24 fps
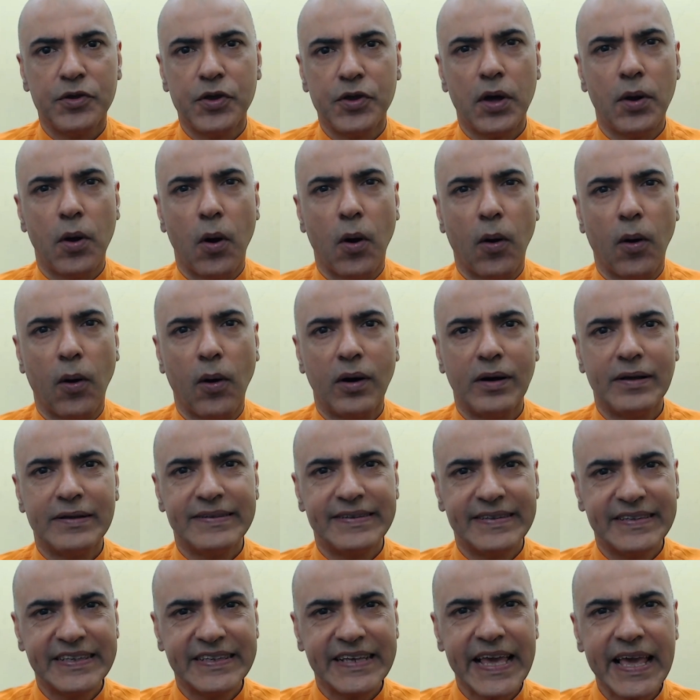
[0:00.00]
You know,
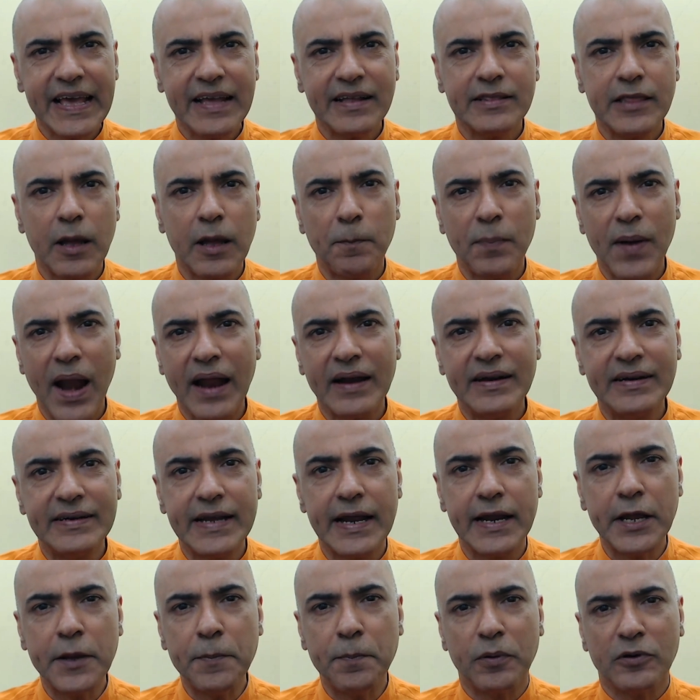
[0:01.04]
seeing the
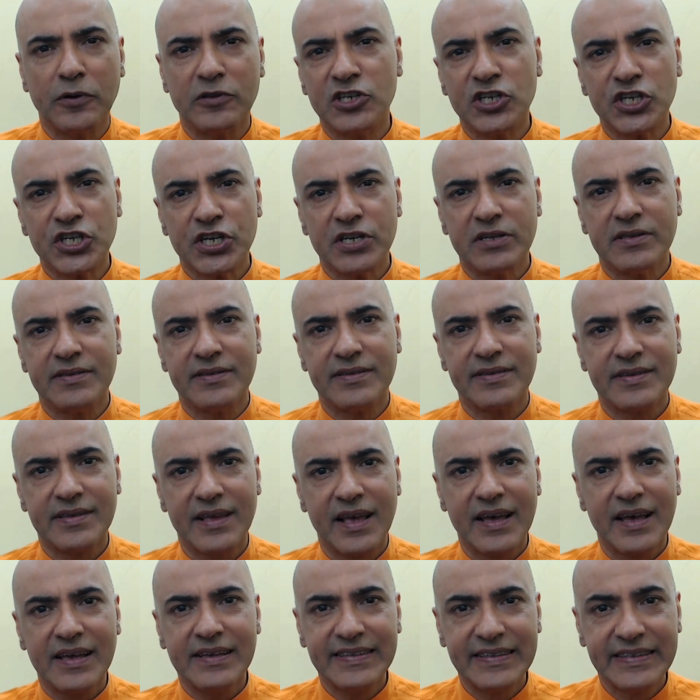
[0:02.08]
planetary
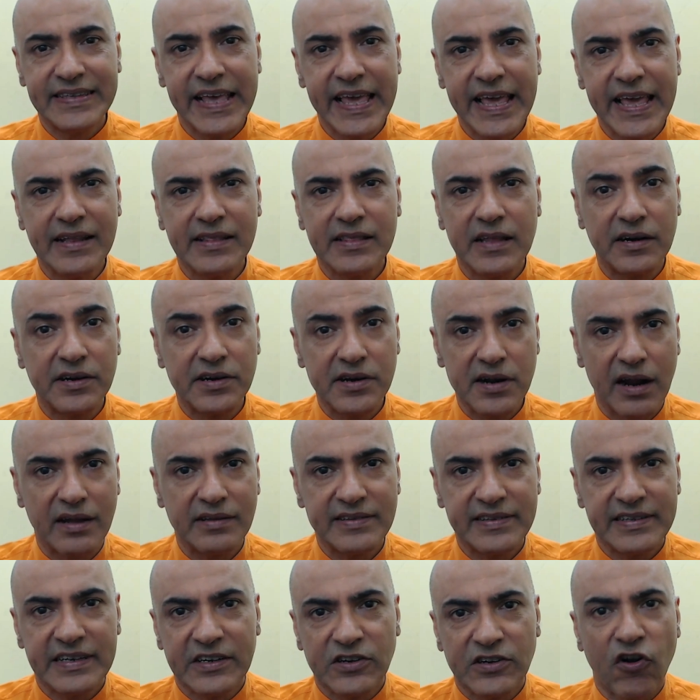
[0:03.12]
positions, seeing the
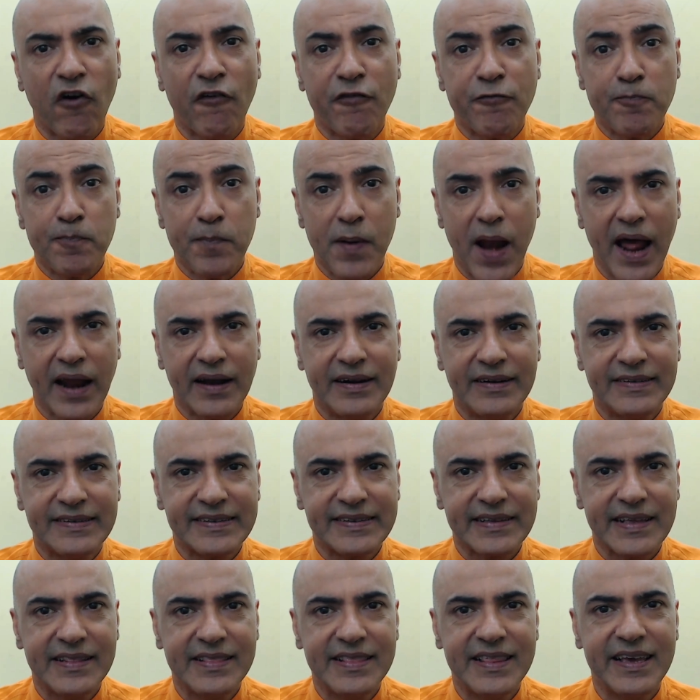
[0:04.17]
transit of planets
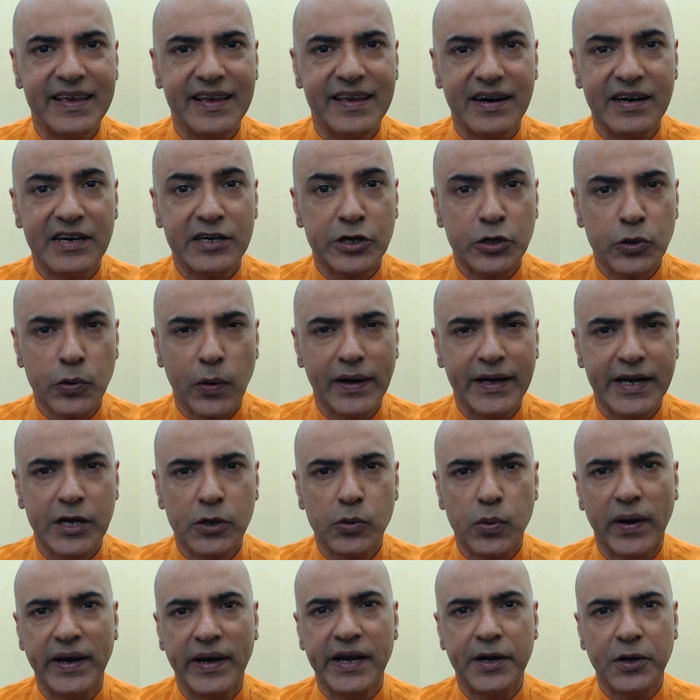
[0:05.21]
in the year
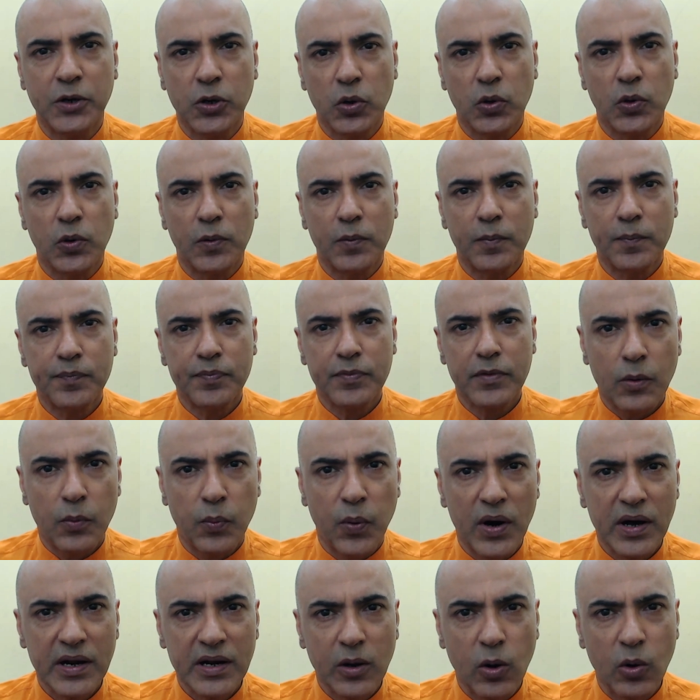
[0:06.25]
2022,
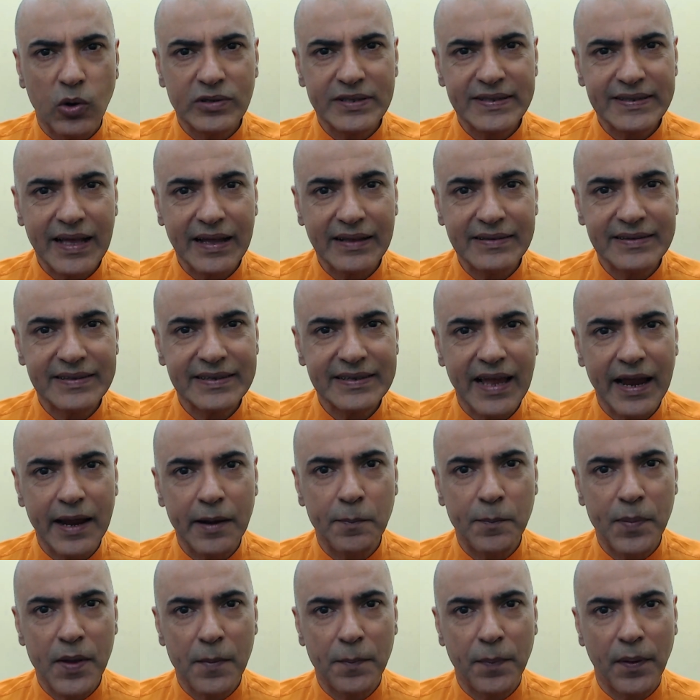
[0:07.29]
Virgo sun
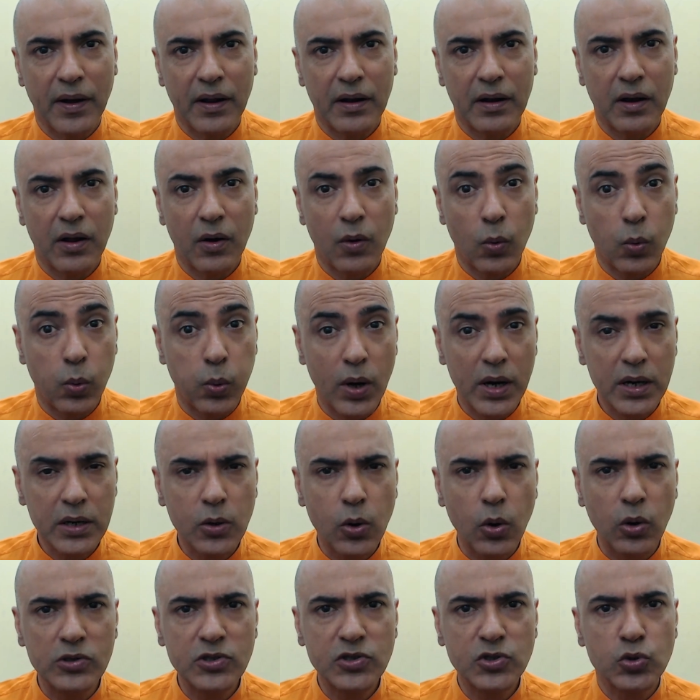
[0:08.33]
sign people,
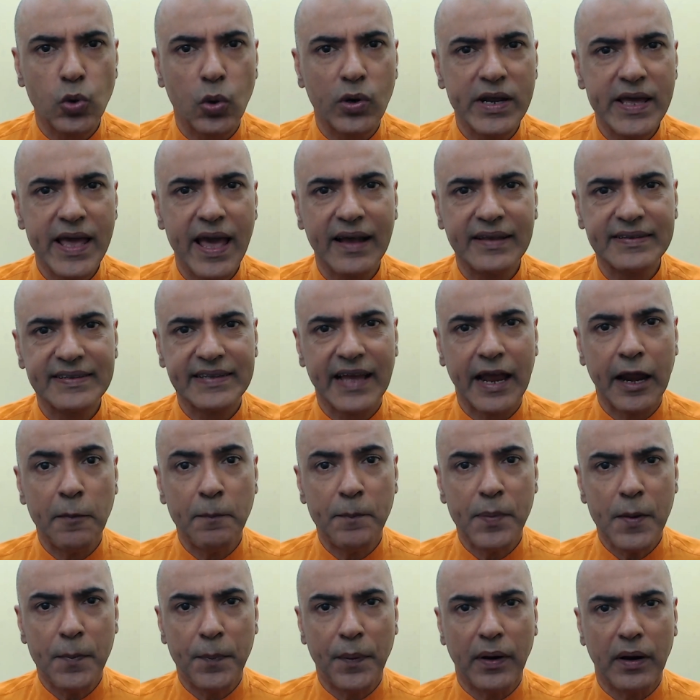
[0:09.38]
Virgo zodiac sign
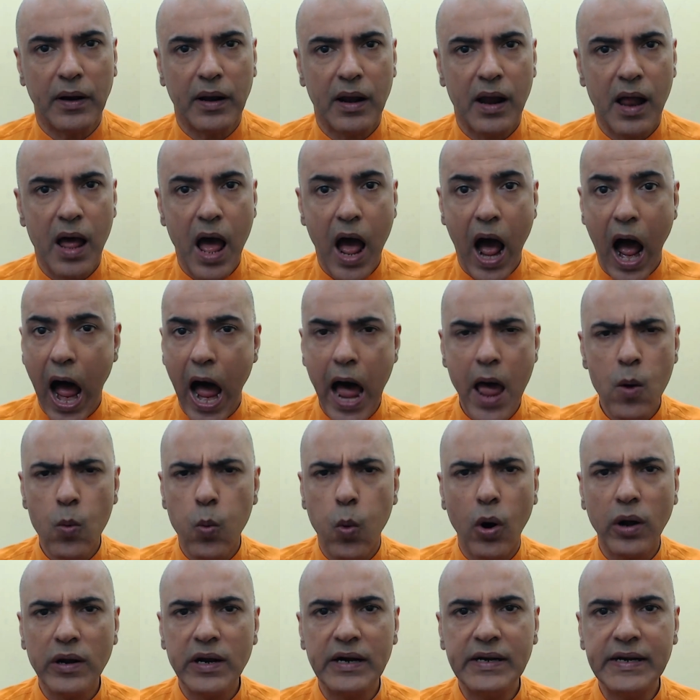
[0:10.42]
people, I
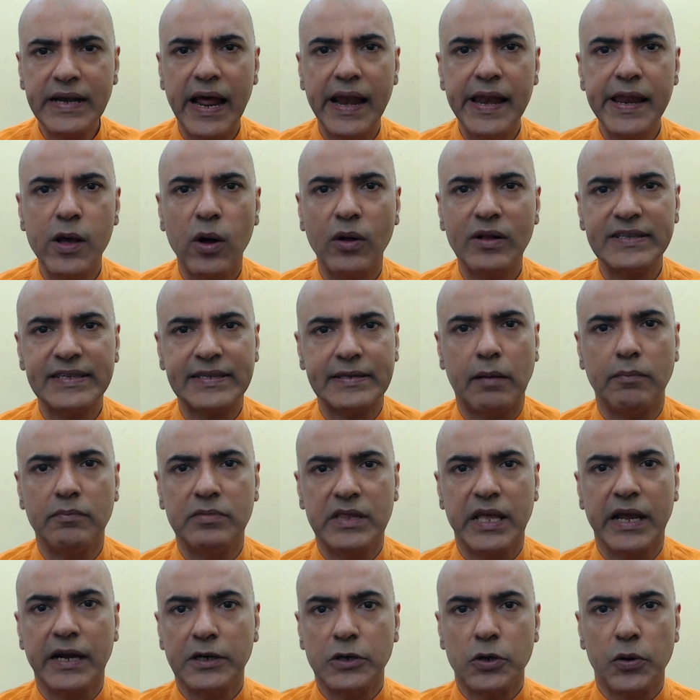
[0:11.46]
wanna tell y'all
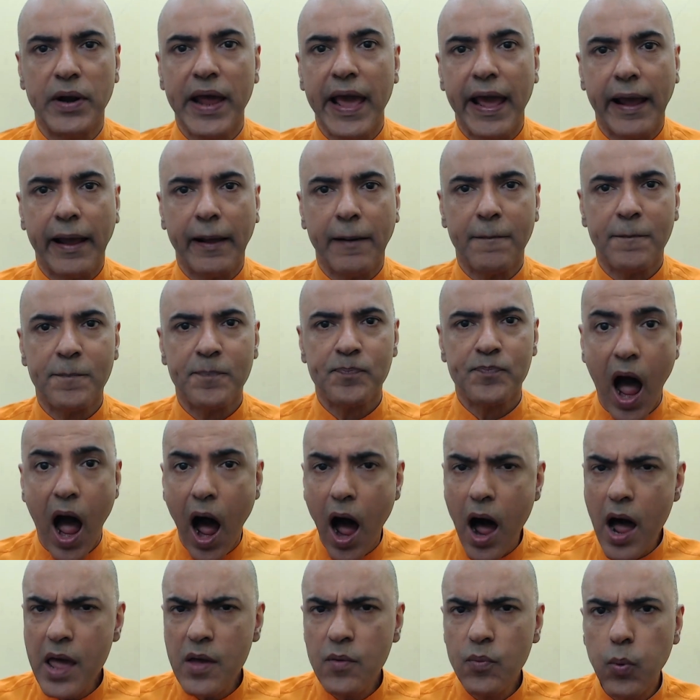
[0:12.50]
something today.
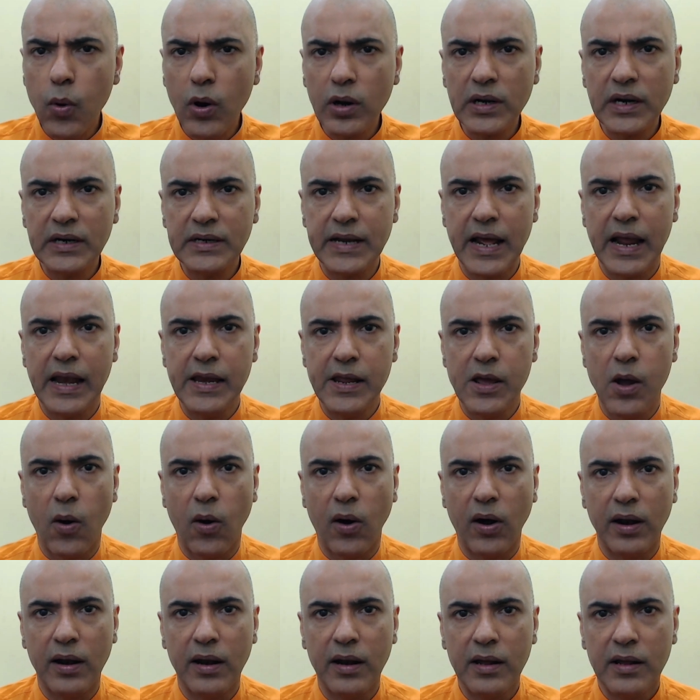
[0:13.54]
I wanna tell
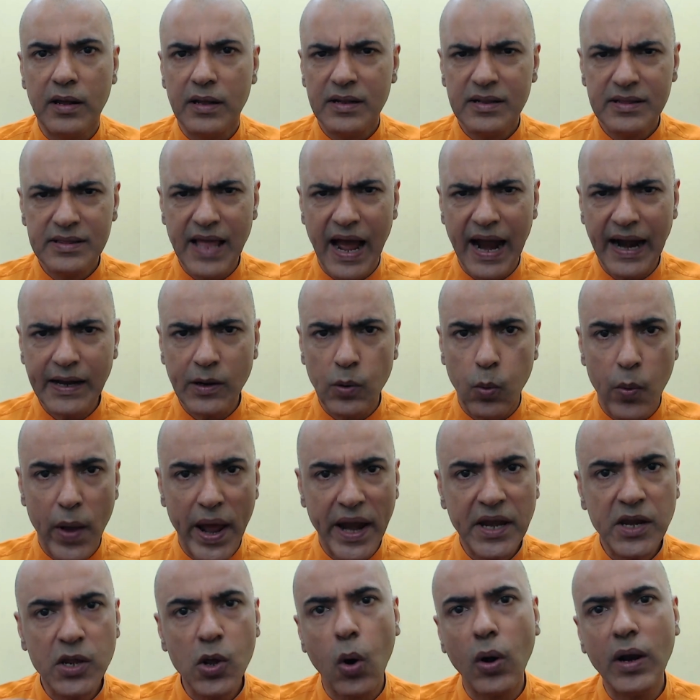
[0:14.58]
y'all that
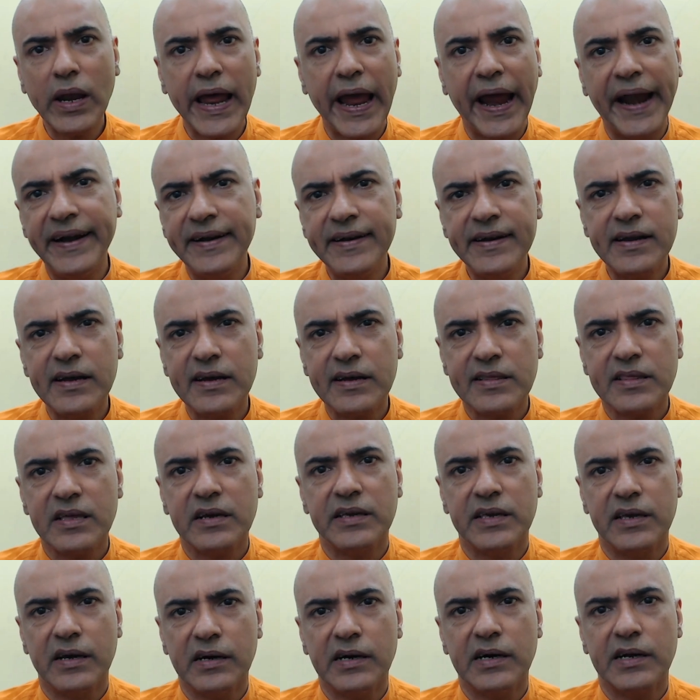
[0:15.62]
when y'all enter the
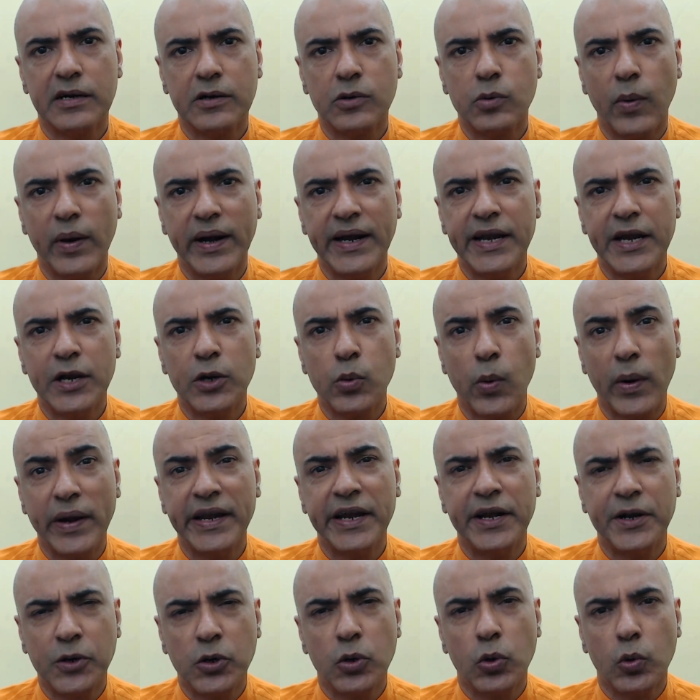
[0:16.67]
year
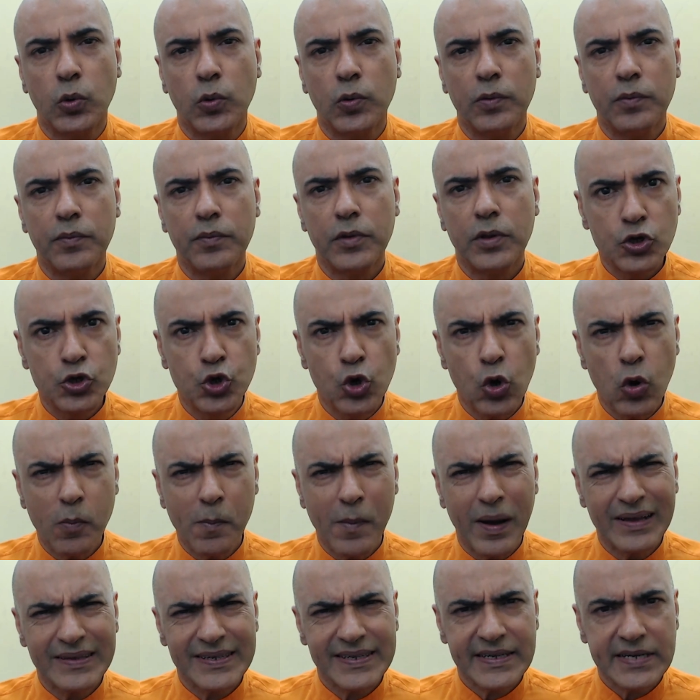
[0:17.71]
2022, you
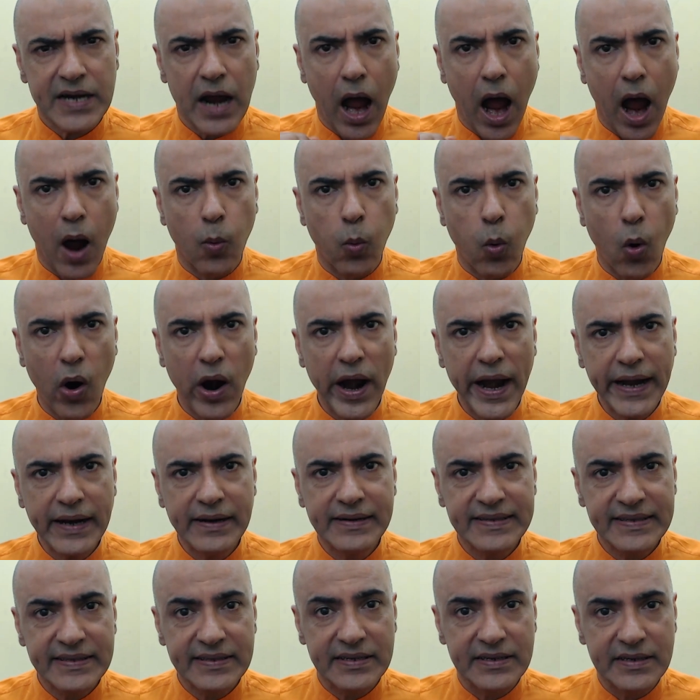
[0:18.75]
must avoid
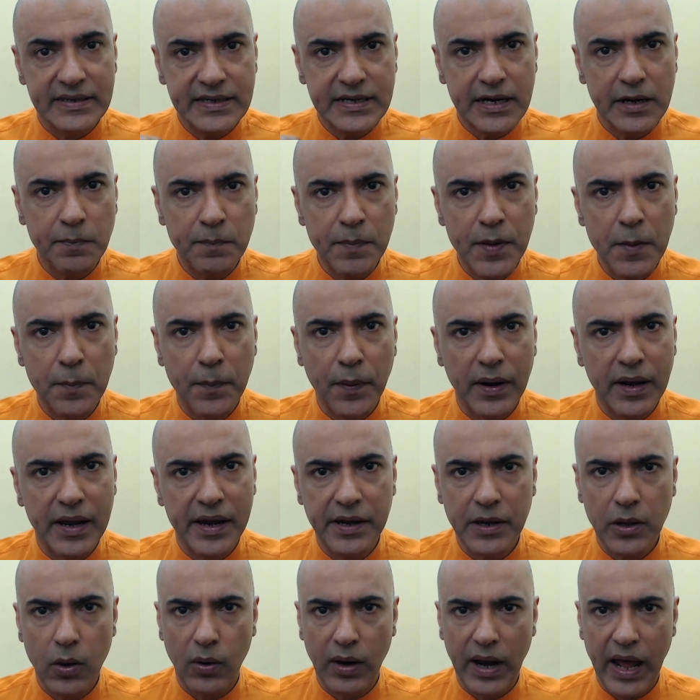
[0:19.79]
certain people in
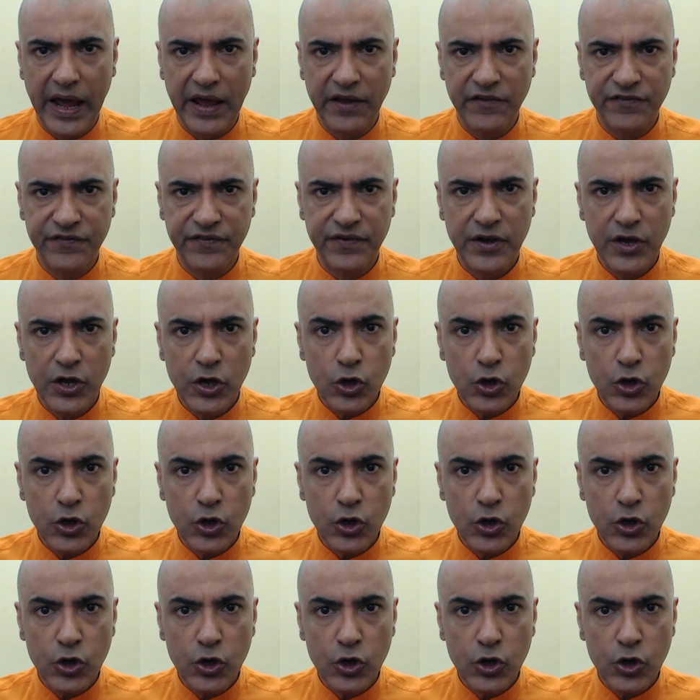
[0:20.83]
your life.